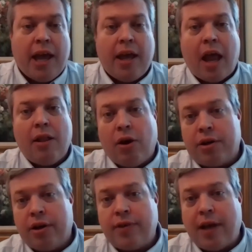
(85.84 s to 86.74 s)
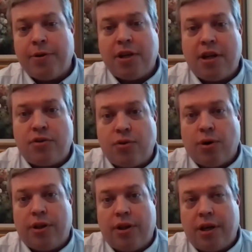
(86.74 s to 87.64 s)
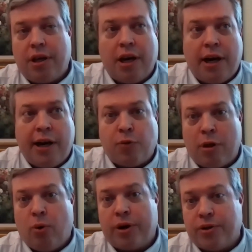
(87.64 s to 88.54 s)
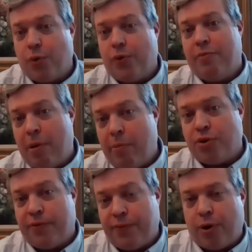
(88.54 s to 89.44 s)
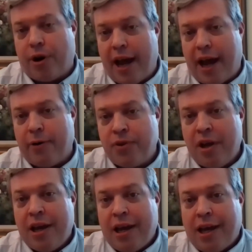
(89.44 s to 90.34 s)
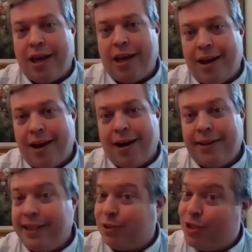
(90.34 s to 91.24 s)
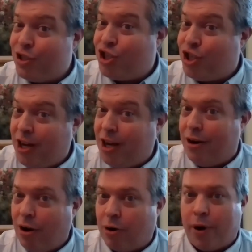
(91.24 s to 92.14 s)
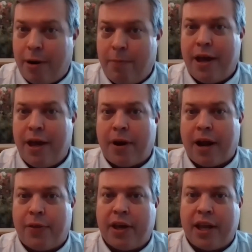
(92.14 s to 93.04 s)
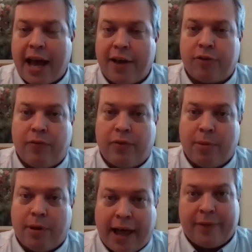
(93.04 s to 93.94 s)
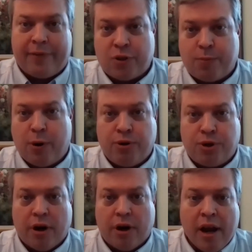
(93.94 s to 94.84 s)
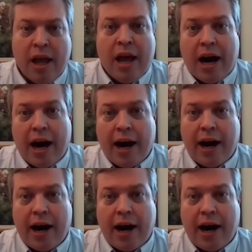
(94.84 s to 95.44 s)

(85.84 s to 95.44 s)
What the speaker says: And look, Sabatini certainly is one of the more conservative members of the Florida House. He leads with his chin quite a bit, but I think it has given him a lot of exposure. Yeah.